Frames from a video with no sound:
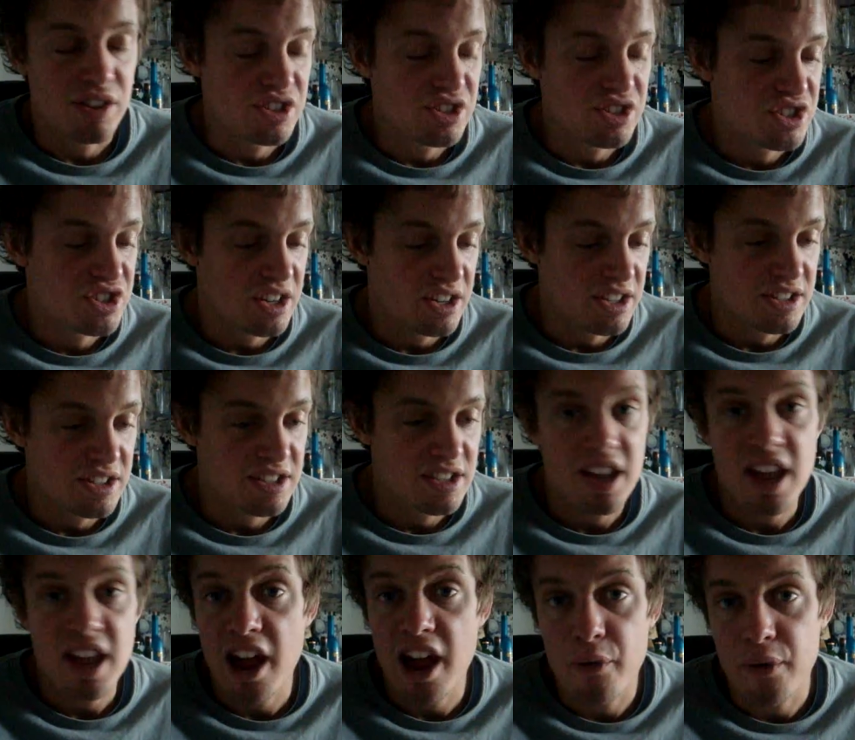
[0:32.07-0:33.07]
this Chinese
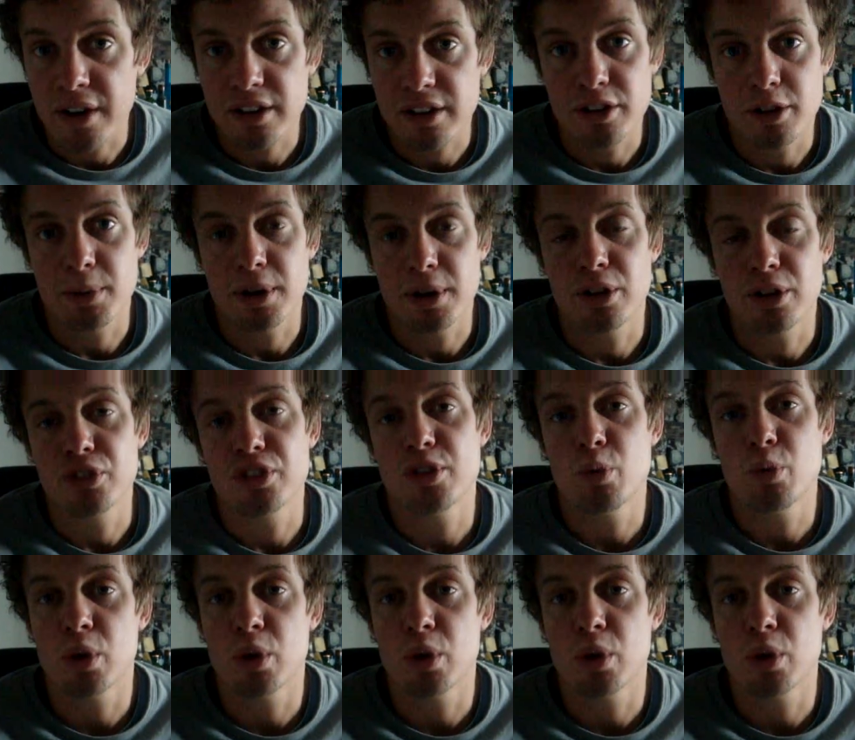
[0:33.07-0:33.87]
character, because he